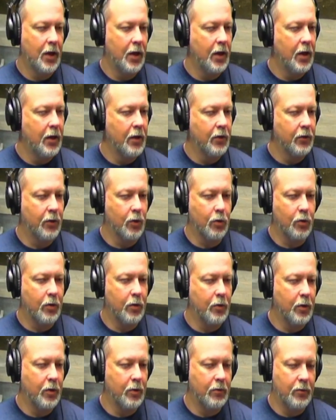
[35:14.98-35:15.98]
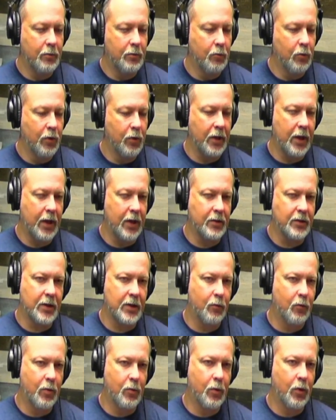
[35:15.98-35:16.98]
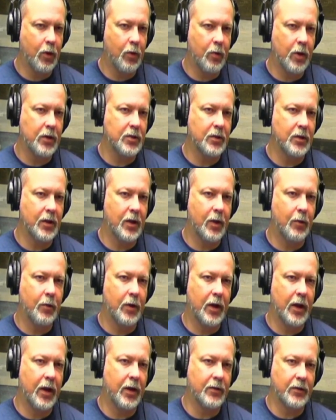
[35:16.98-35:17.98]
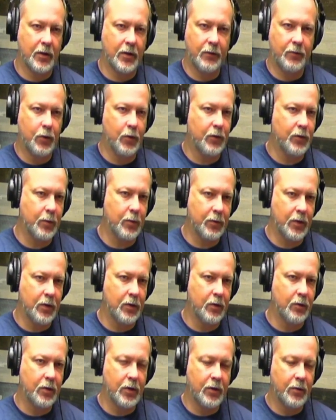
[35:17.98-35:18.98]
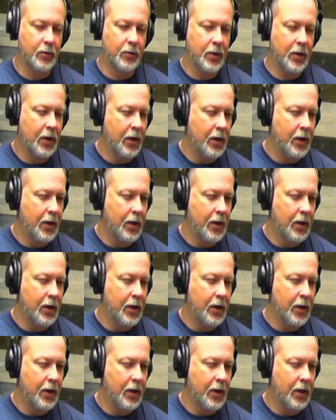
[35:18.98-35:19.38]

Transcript: So really, I just have one more question that I want to ask, and if you have something, you can